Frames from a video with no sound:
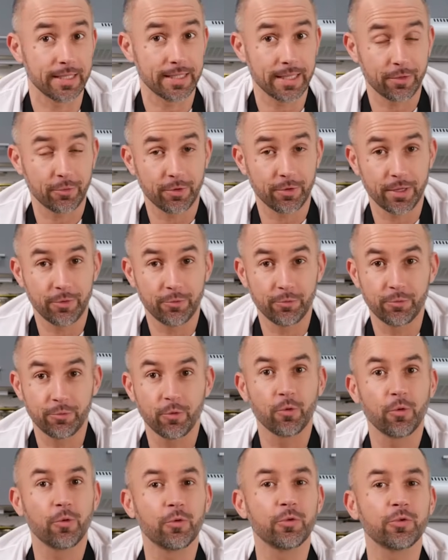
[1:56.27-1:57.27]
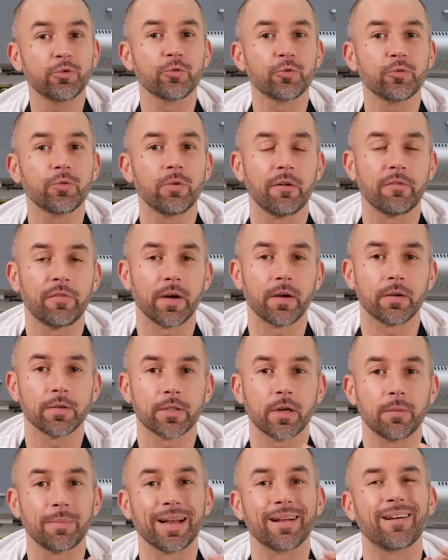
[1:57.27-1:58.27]
recipe as a
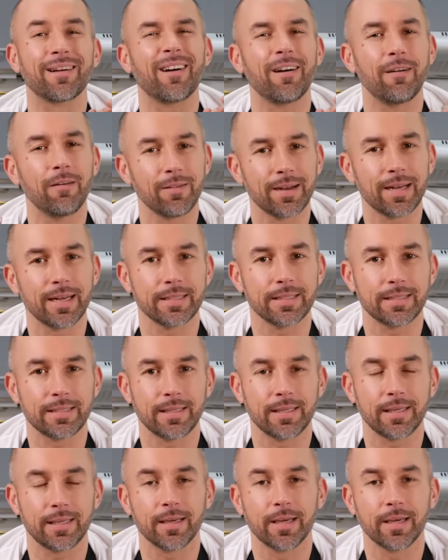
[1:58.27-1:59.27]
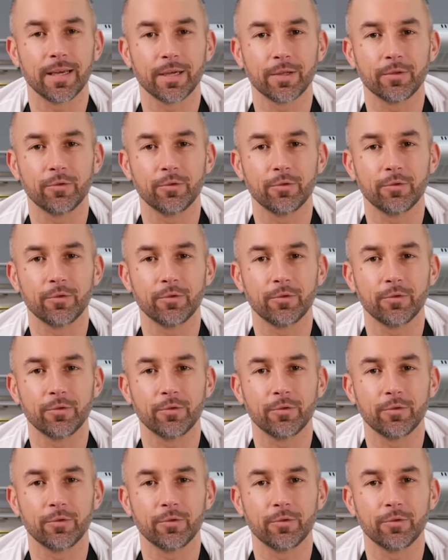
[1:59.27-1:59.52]
low sugar recipe.